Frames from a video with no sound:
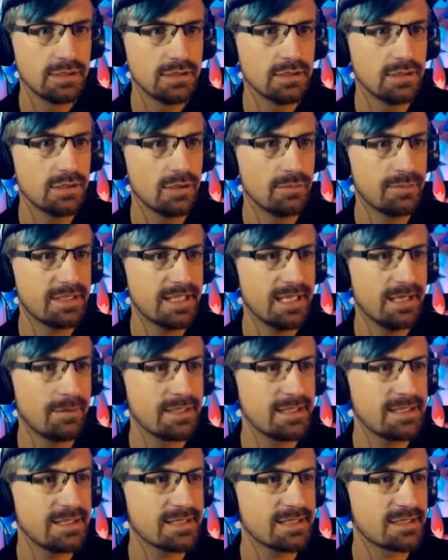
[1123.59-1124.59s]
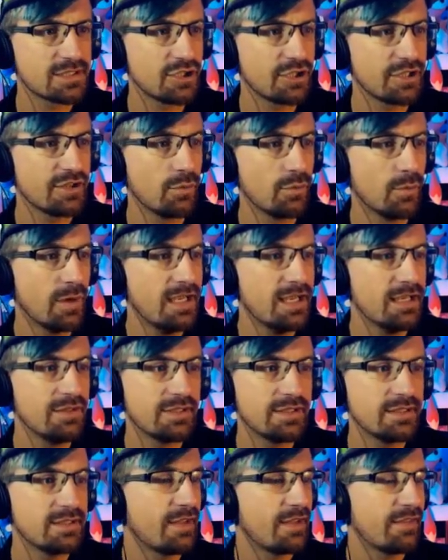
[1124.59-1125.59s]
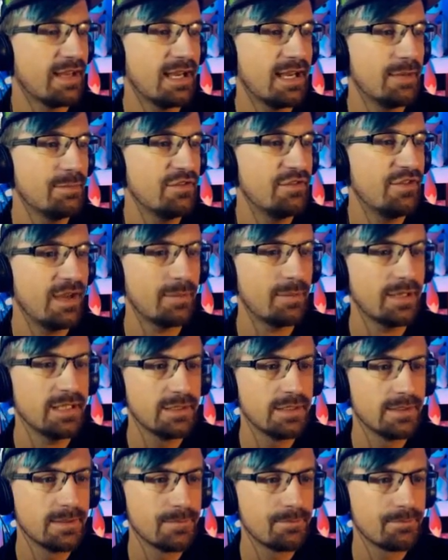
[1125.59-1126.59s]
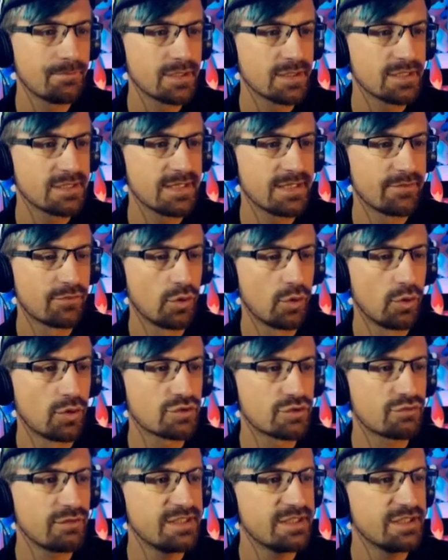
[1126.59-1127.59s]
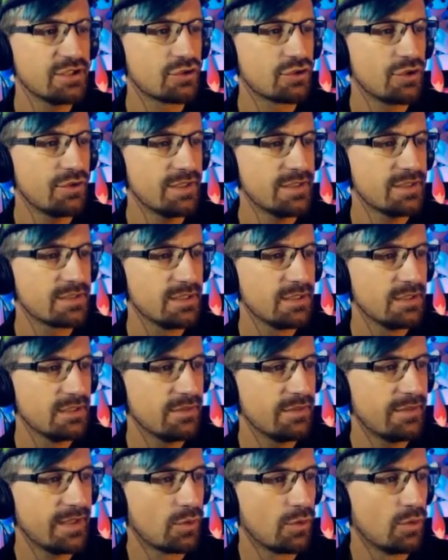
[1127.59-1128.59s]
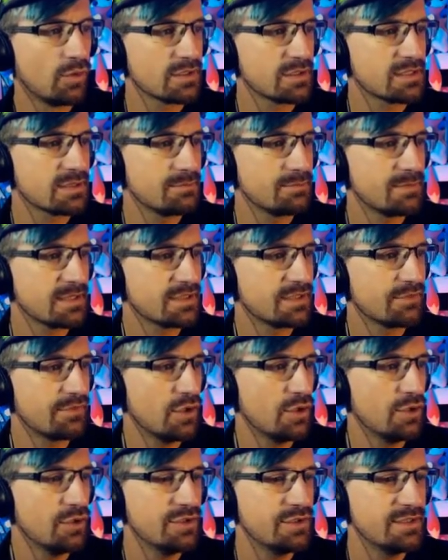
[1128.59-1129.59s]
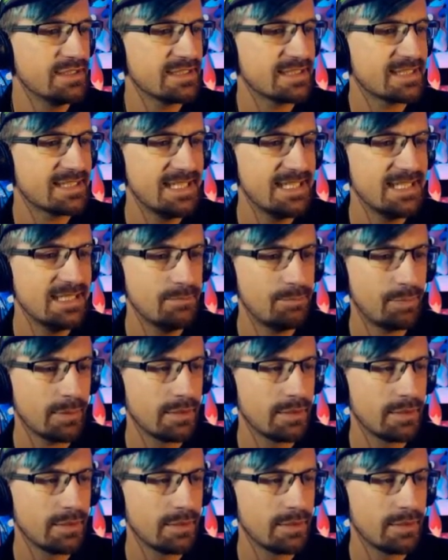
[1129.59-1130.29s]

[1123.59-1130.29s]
Oh, gambling debts got in the way of another happy family. Several horse racing trophies. That horse must have earned its keep.